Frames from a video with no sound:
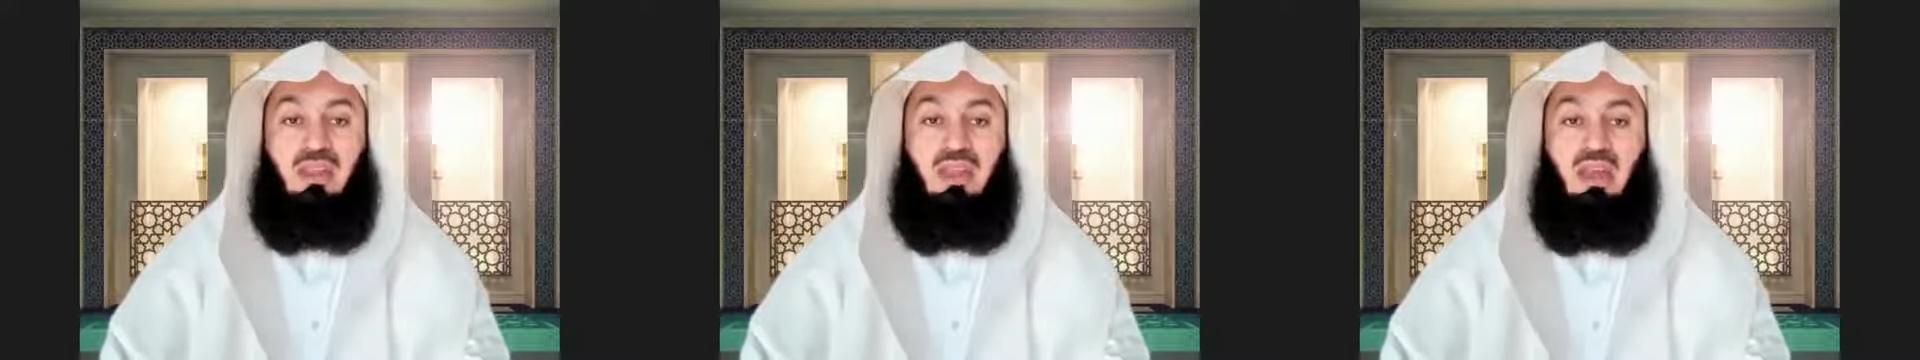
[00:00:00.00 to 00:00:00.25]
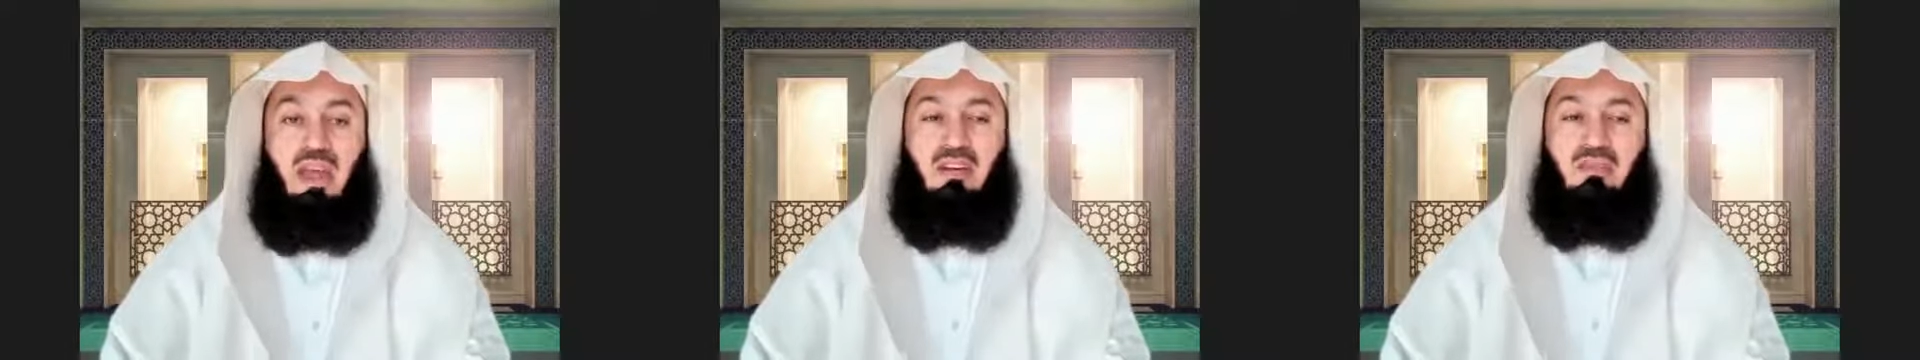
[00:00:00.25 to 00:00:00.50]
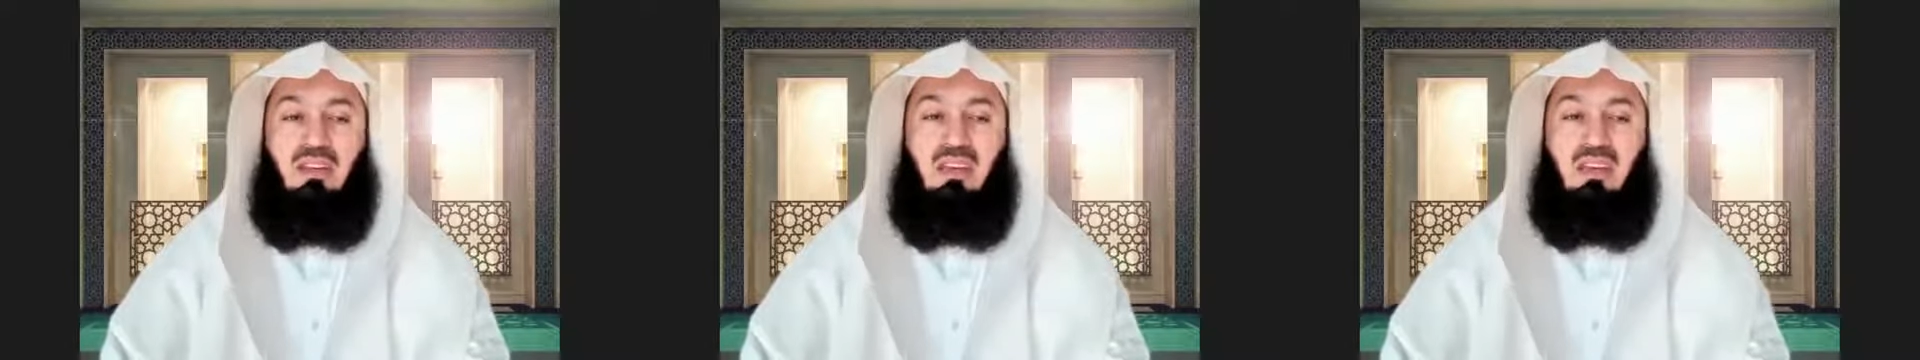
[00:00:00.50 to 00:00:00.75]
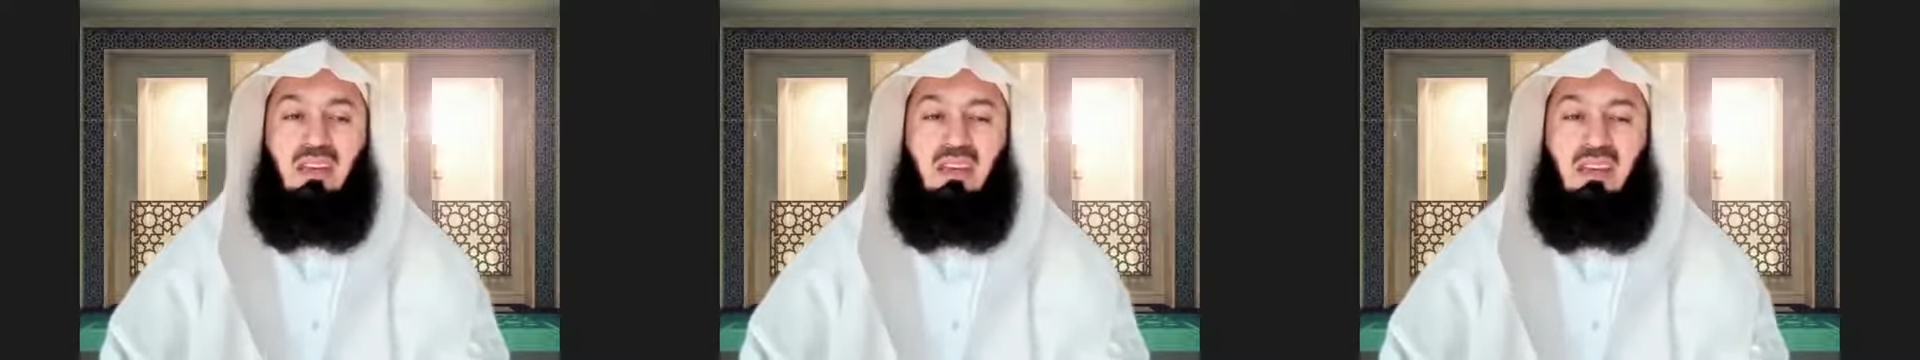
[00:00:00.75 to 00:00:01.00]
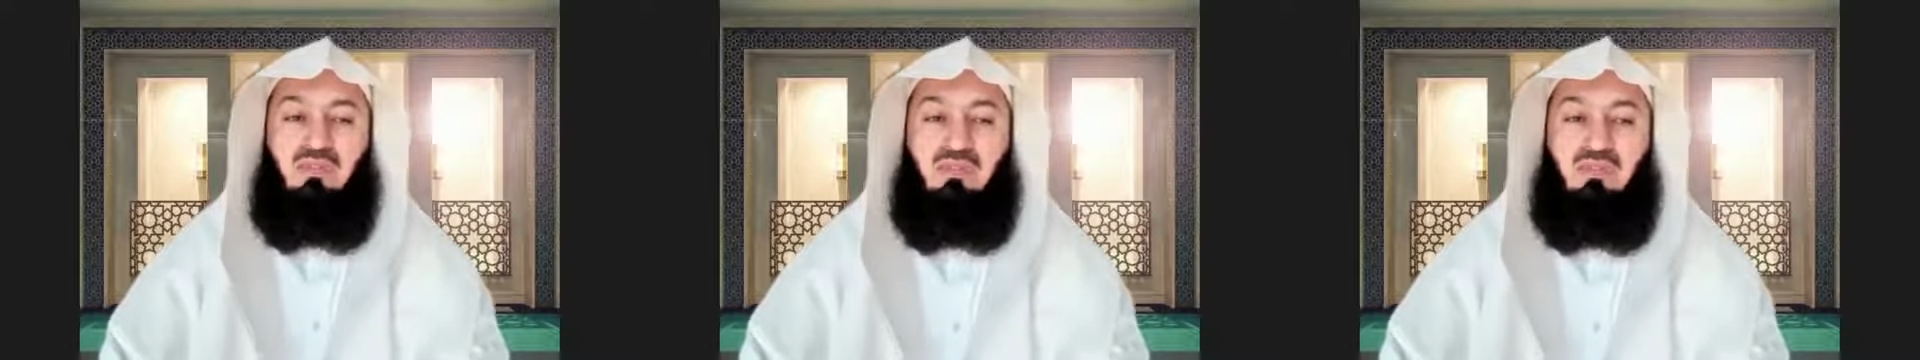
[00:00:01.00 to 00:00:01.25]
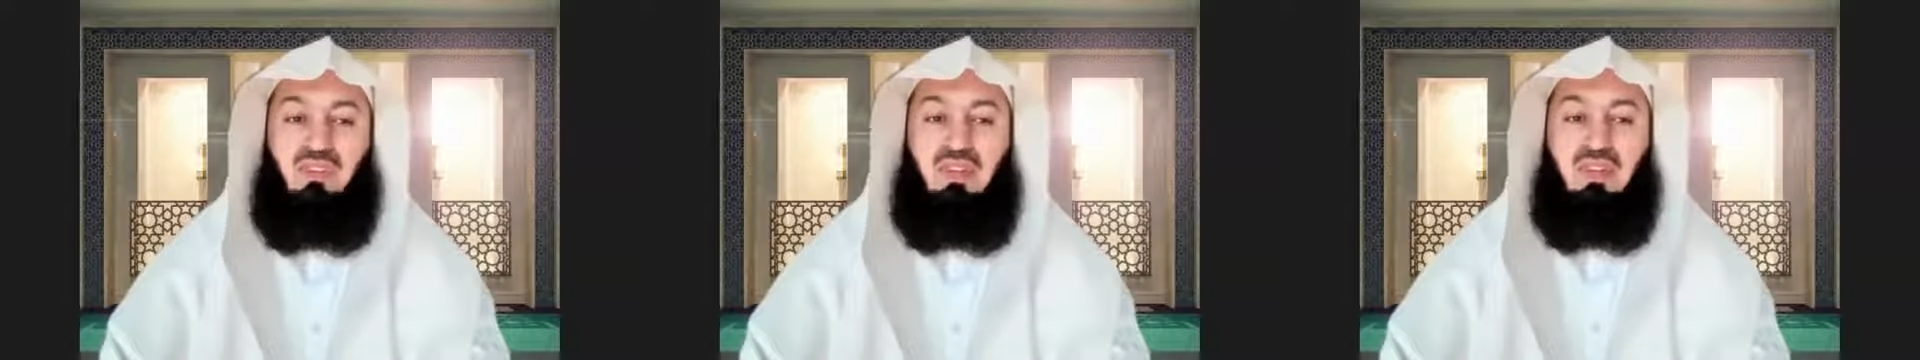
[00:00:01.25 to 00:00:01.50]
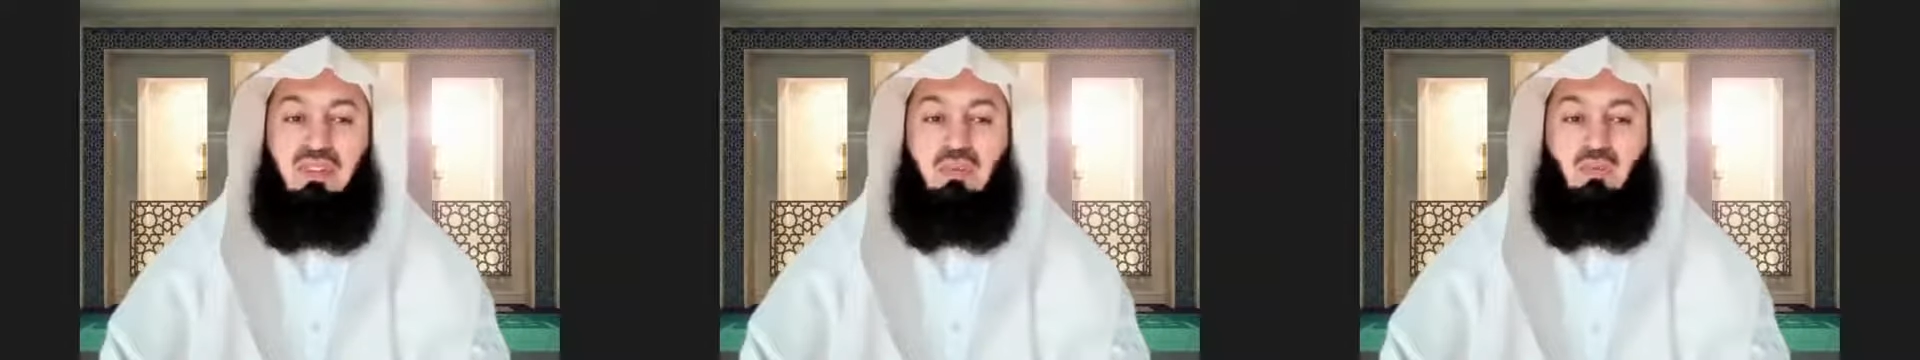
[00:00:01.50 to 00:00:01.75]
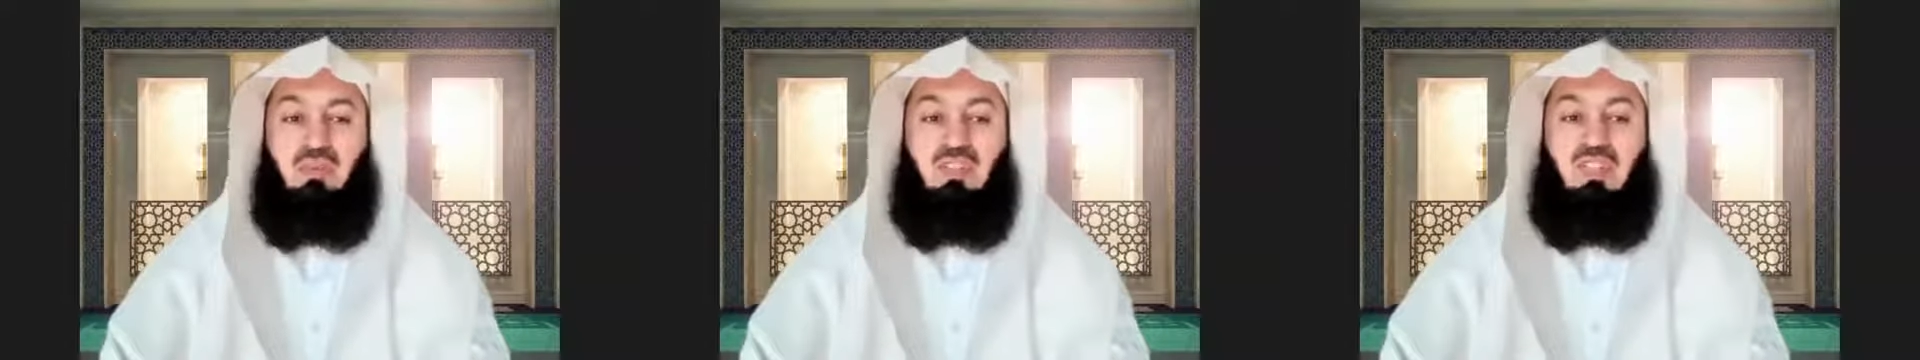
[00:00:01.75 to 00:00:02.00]
having enough fear that
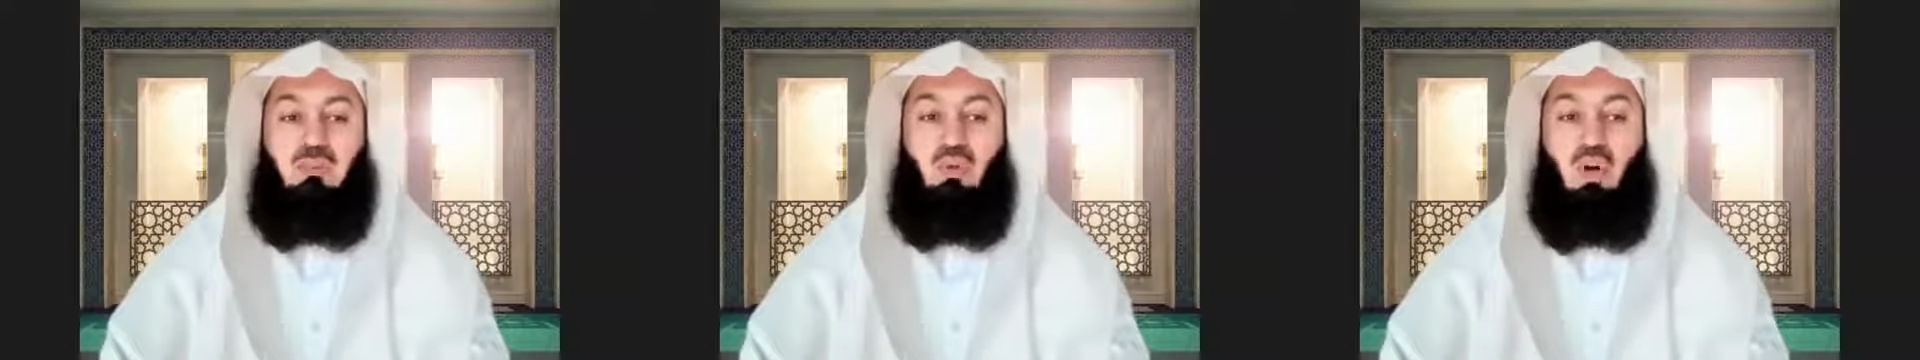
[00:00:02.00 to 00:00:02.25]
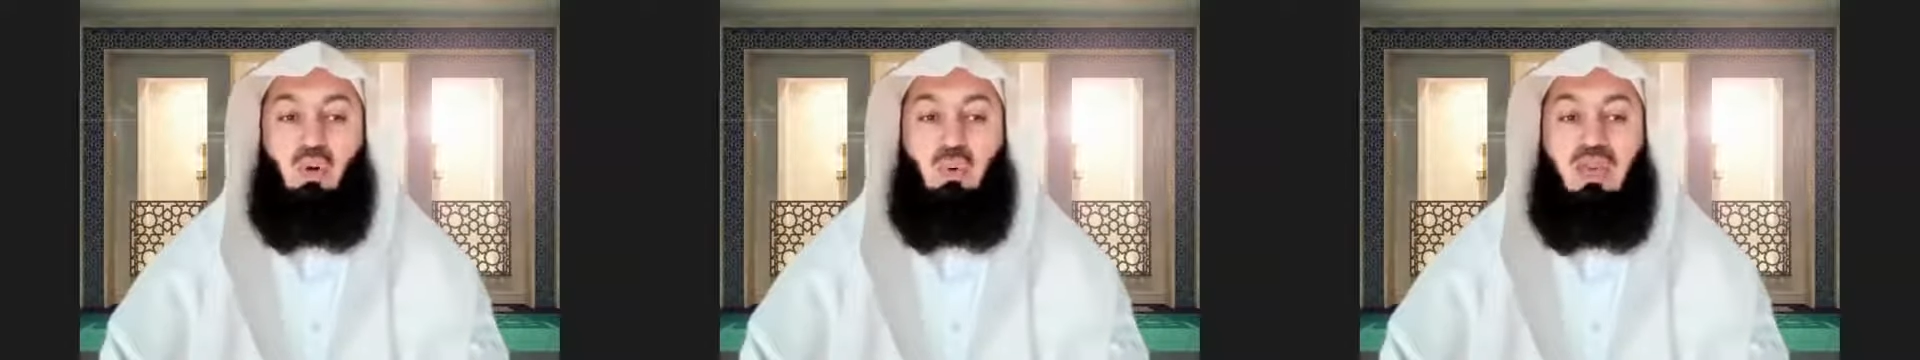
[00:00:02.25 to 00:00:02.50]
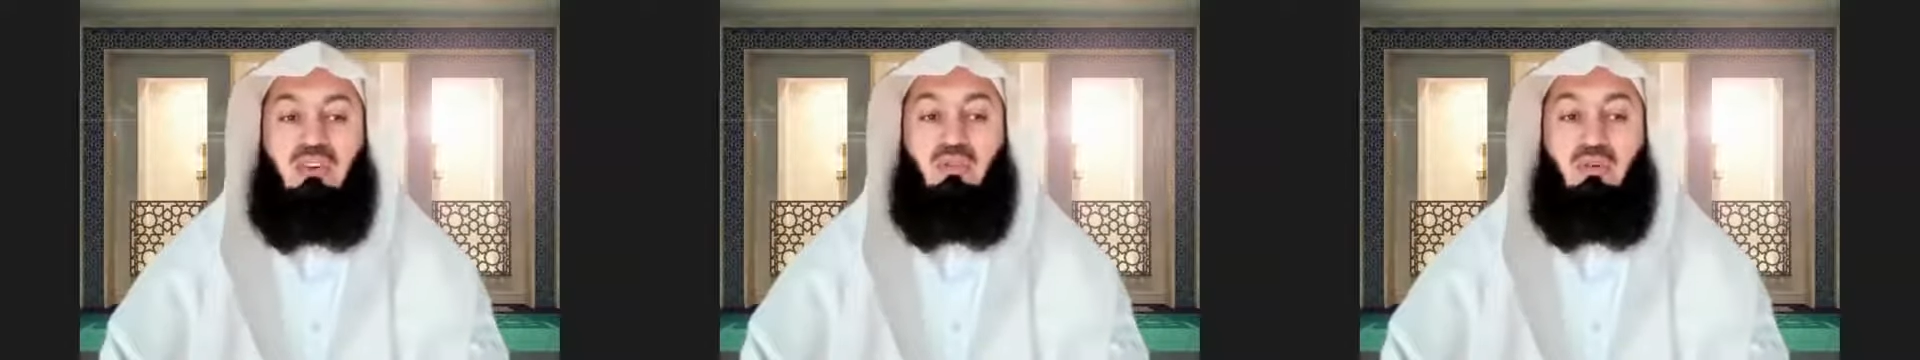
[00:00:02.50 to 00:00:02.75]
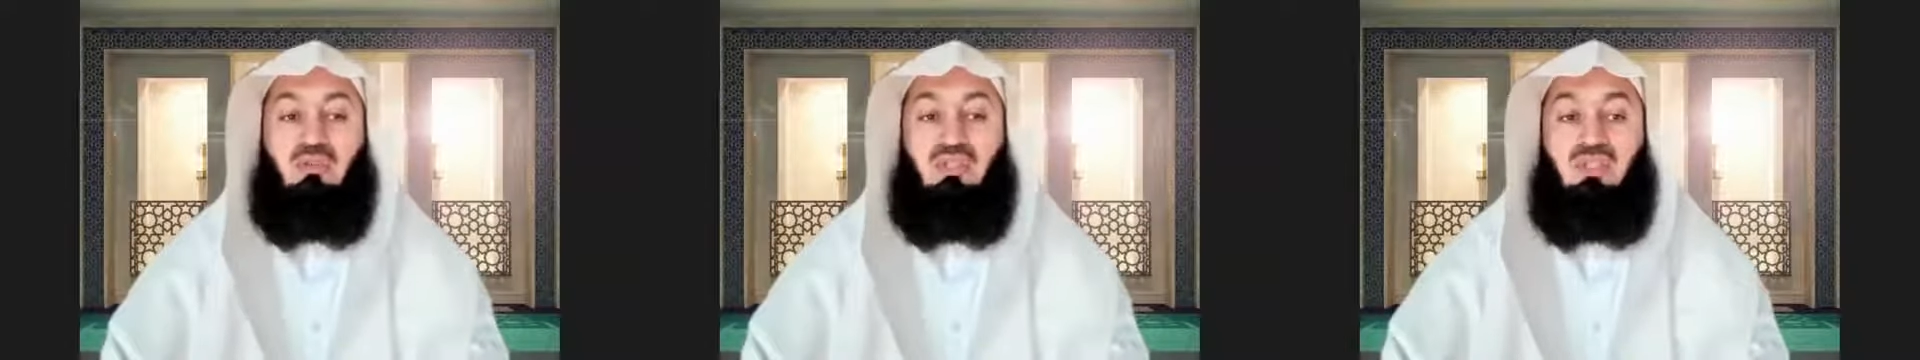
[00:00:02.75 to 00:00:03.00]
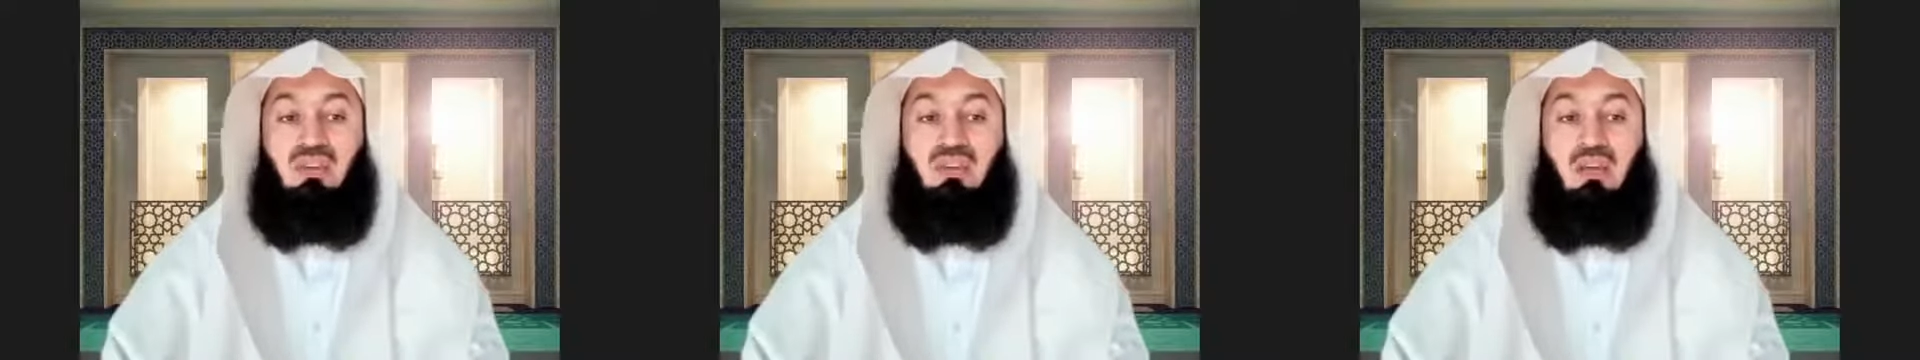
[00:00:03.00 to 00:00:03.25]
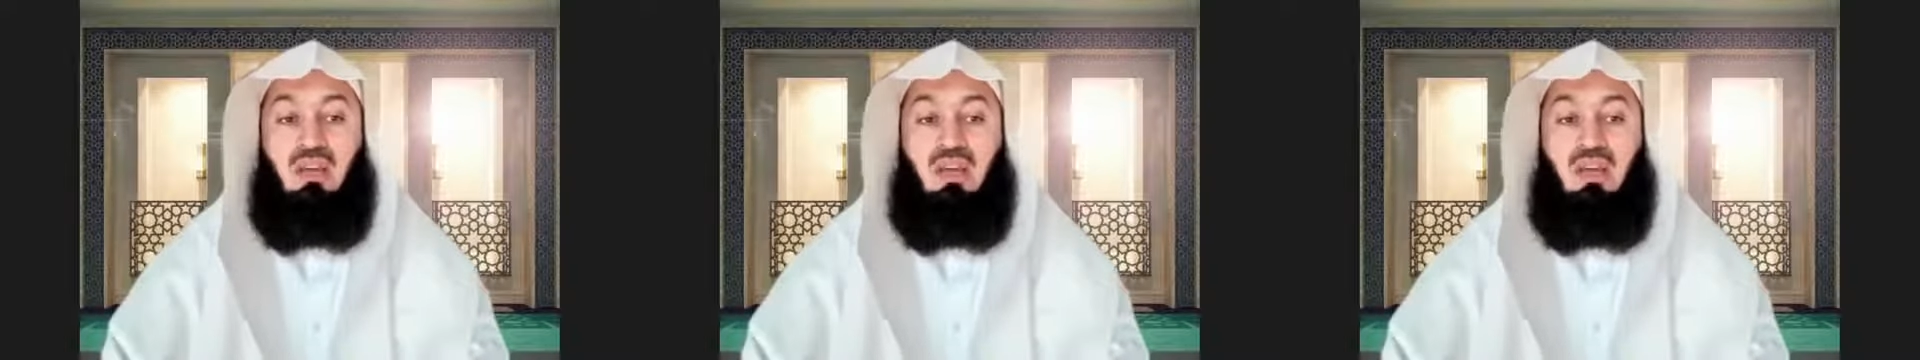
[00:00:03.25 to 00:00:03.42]
would keep you away from sin,